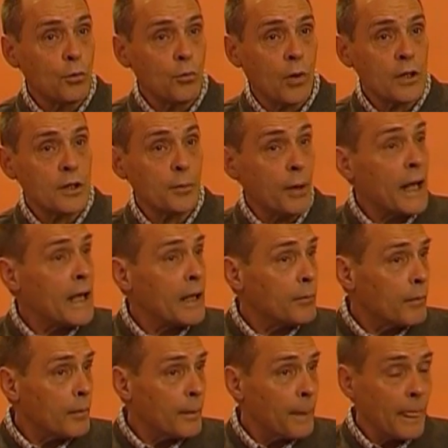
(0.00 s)
want to blame.
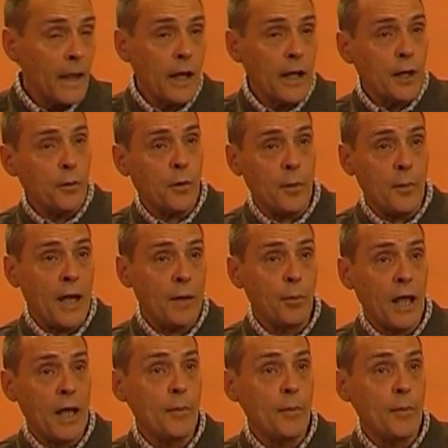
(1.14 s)
We may blame